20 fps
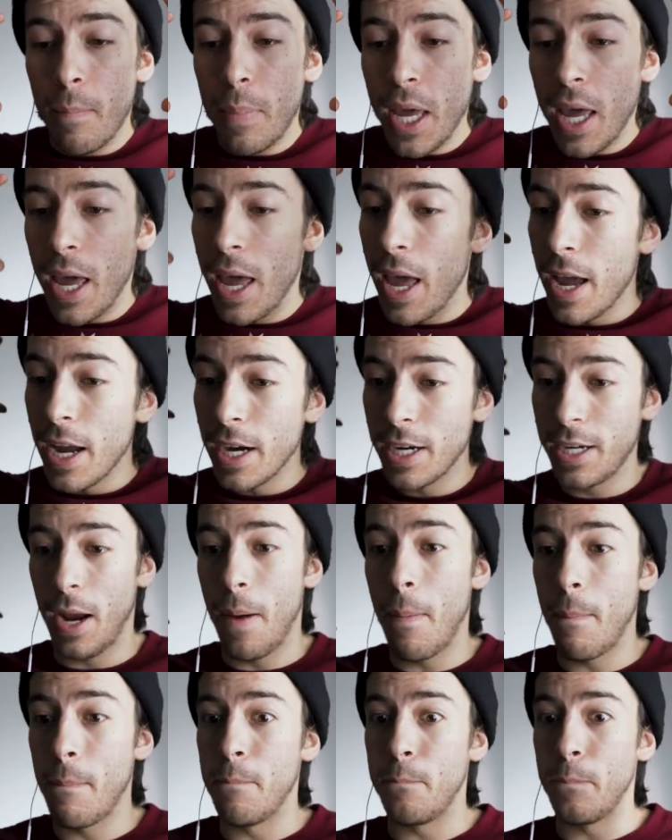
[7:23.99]
big
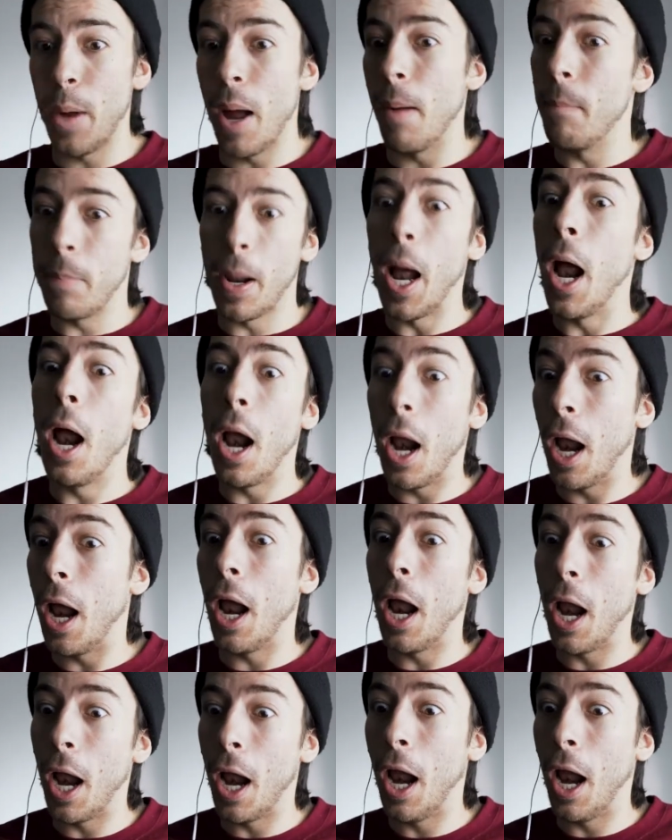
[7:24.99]
bum
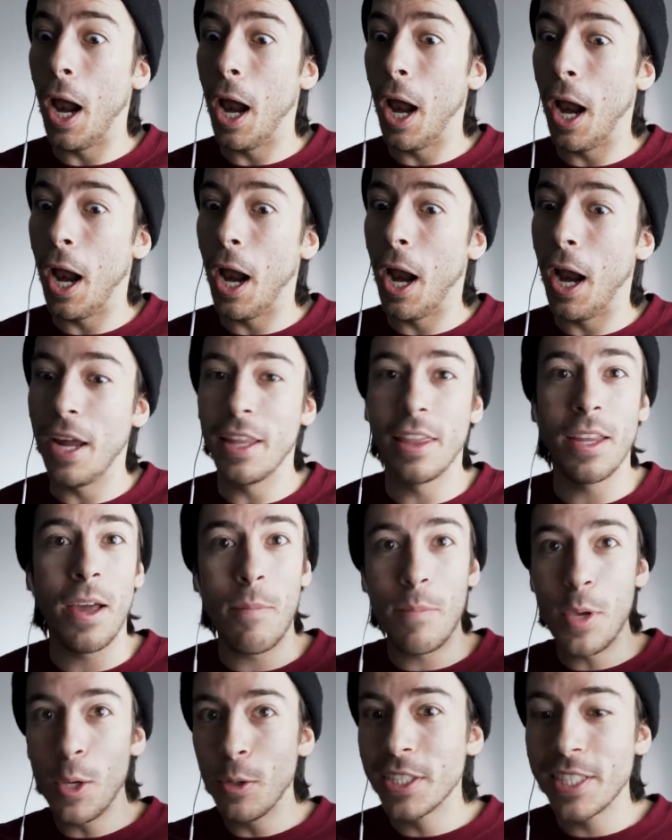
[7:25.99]
bum, and the
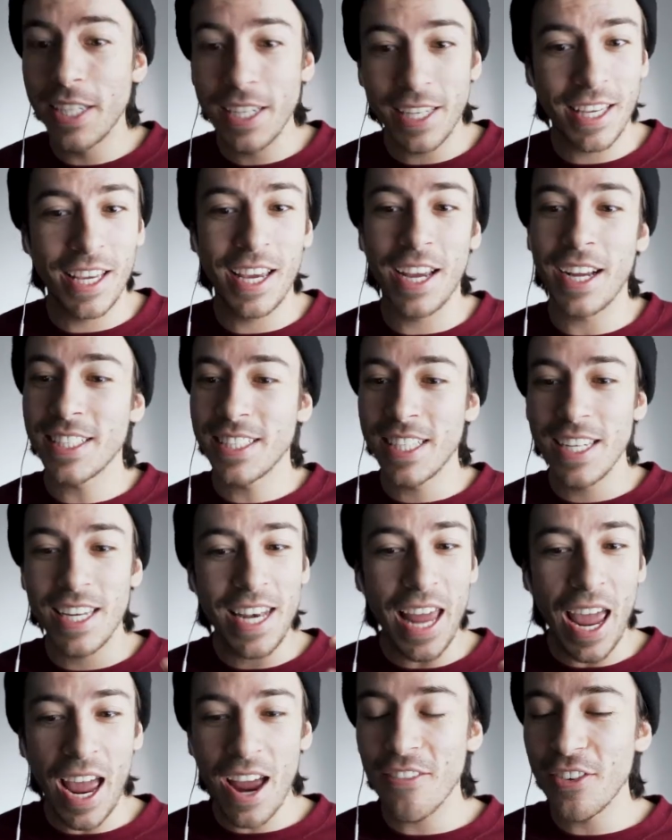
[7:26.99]
music kicks
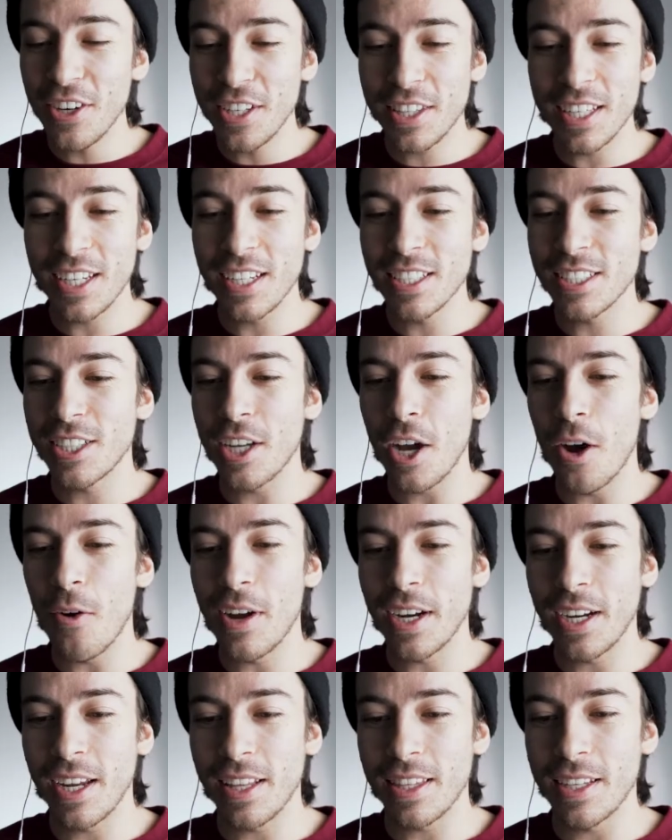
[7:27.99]
in. Everything's
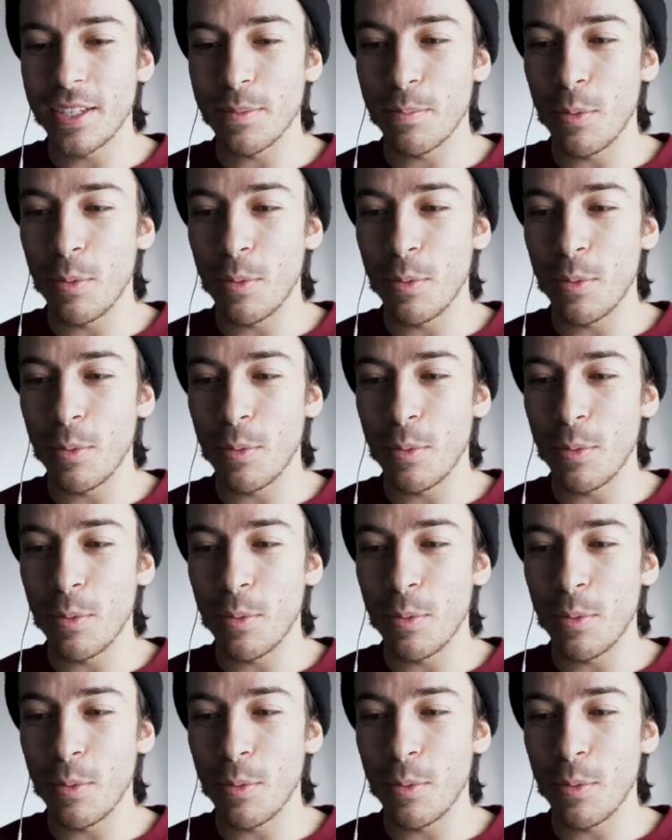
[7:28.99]
going at this